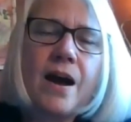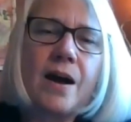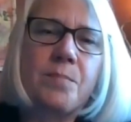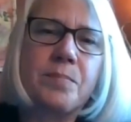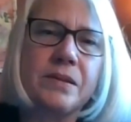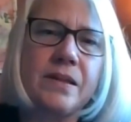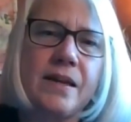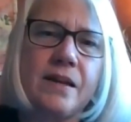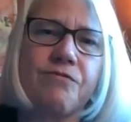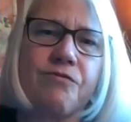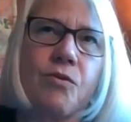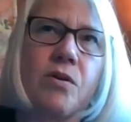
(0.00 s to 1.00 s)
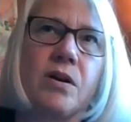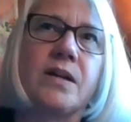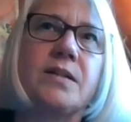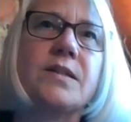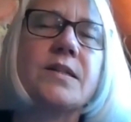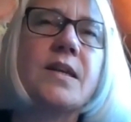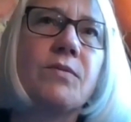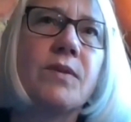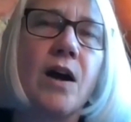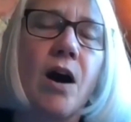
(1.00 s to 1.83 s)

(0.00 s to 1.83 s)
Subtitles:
a plea for considering